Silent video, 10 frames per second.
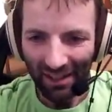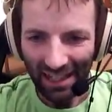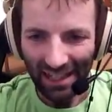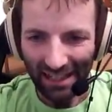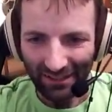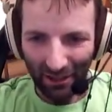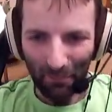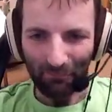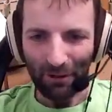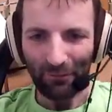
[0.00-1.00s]
In a
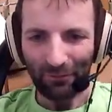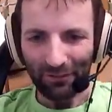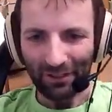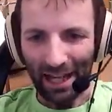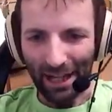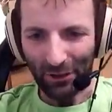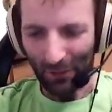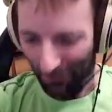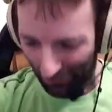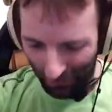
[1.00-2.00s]
sim with the
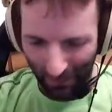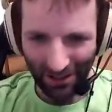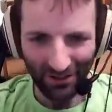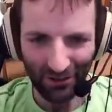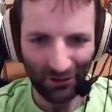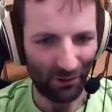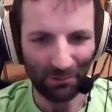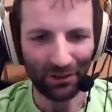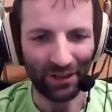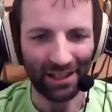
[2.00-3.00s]
actual suspension
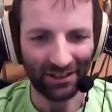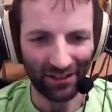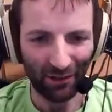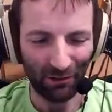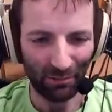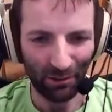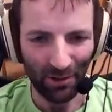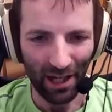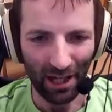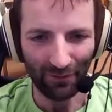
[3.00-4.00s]
geometry, it's terrible.
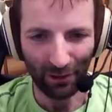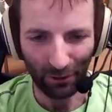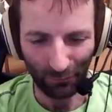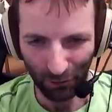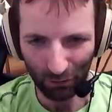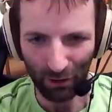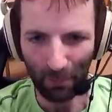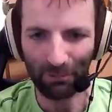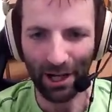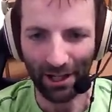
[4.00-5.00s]
We have a lot of
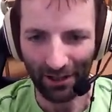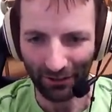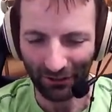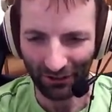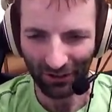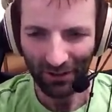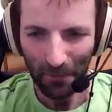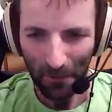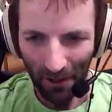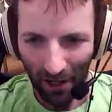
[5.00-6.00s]
scrub radius.
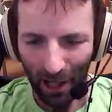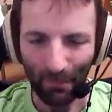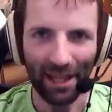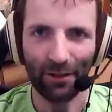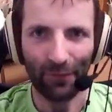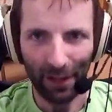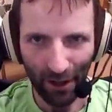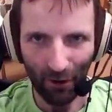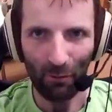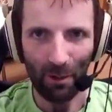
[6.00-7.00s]
I made a
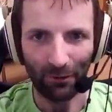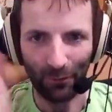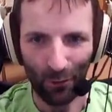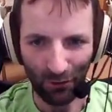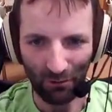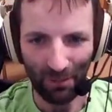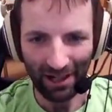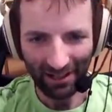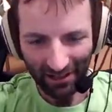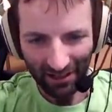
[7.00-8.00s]
video about force
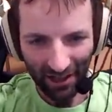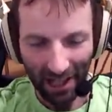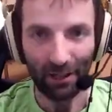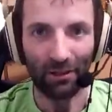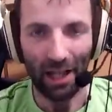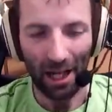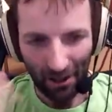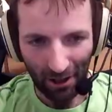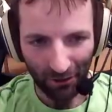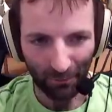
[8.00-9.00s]
feedback and
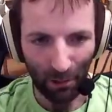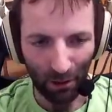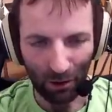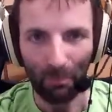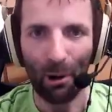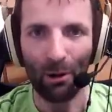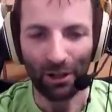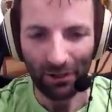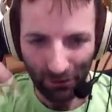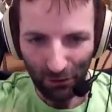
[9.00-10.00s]
all the
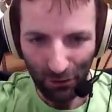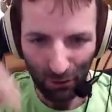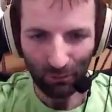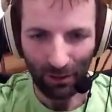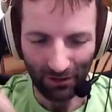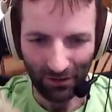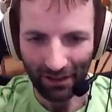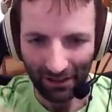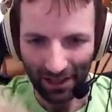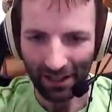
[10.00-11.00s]
components. You should watch
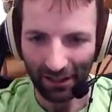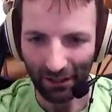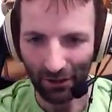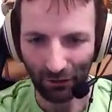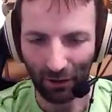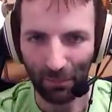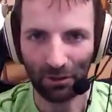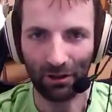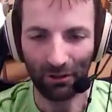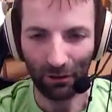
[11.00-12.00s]
that, link in the
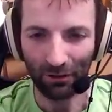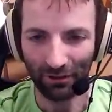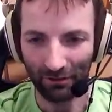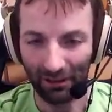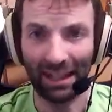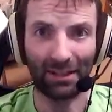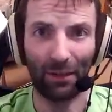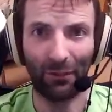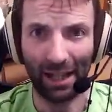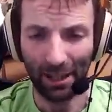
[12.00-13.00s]
description, unless I
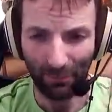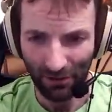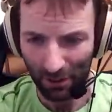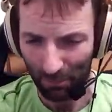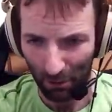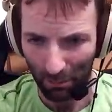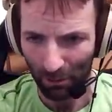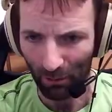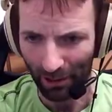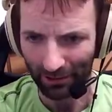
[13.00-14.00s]
forget it, which I probably
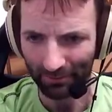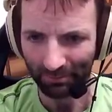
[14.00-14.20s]
will.